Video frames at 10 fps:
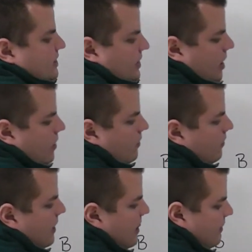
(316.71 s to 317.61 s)
to
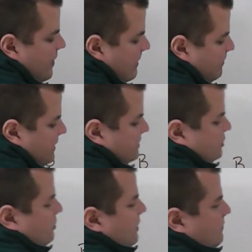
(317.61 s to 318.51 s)
know that
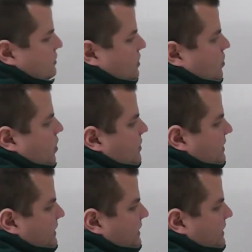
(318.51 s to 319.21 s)
because 2 numbers are called,